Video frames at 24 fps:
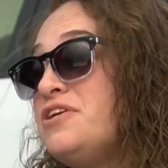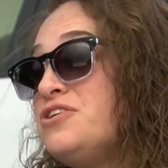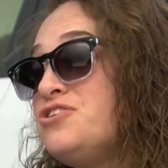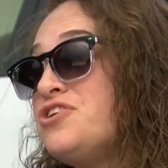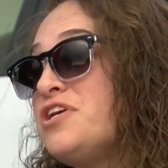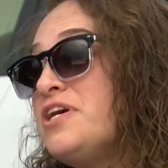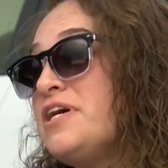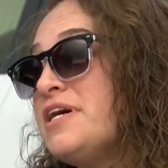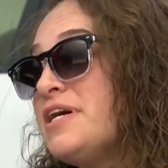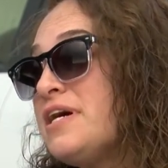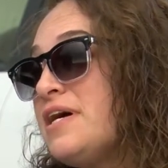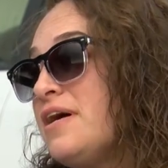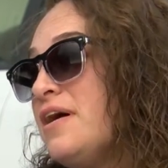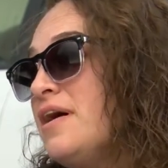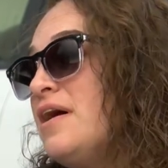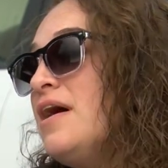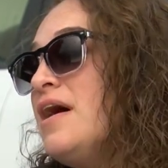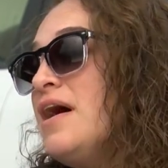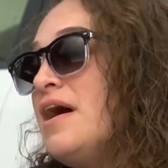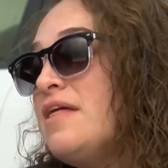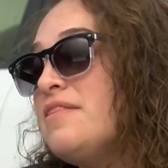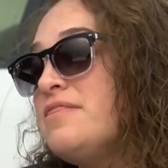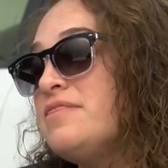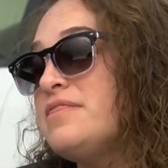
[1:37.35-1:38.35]
truck.
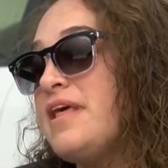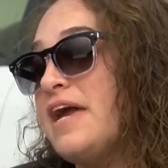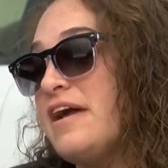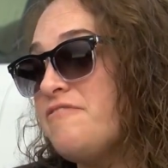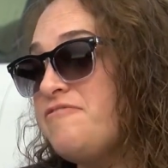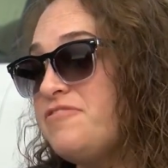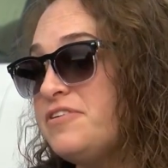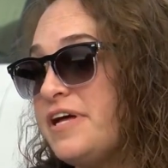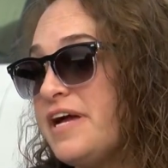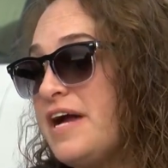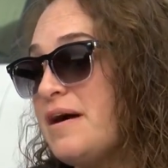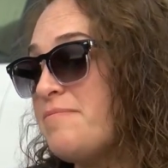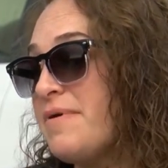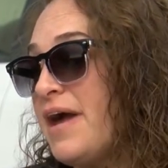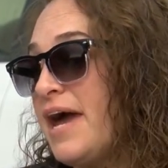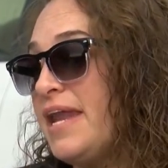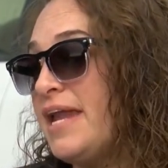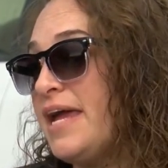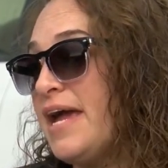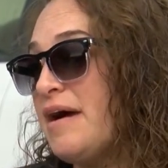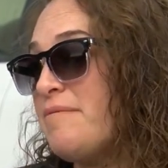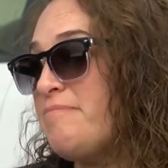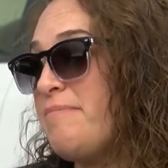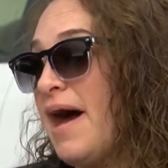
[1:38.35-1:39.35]
Thankfully, I'm
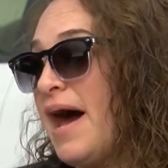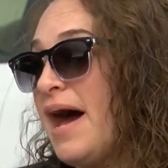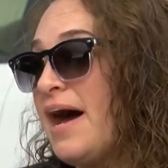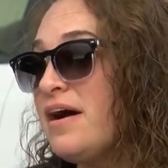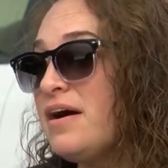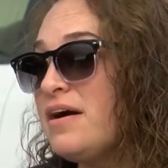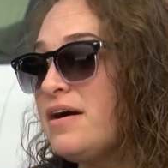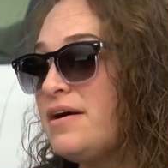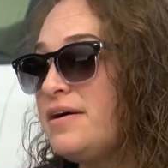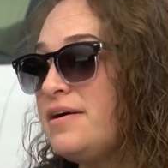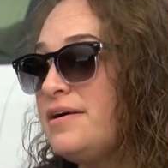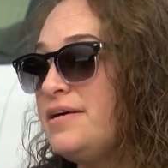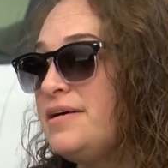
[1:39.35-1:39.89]
getting it back.